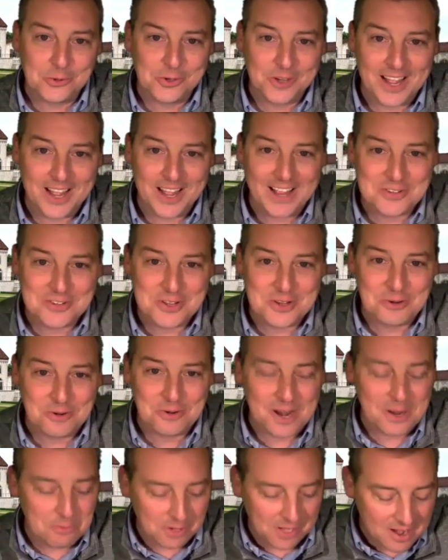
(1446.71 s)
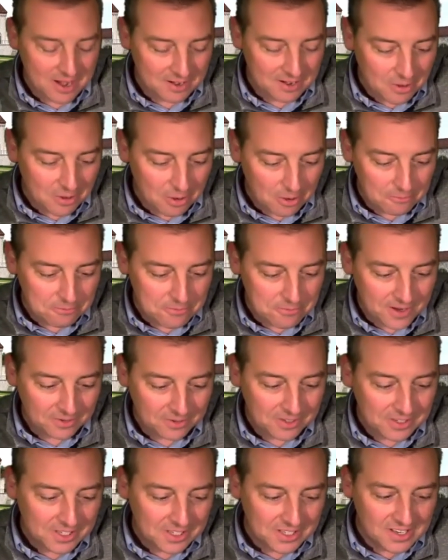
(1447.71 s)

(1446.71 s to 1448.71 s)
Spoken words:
guys too, right? We're kind of heartfelt.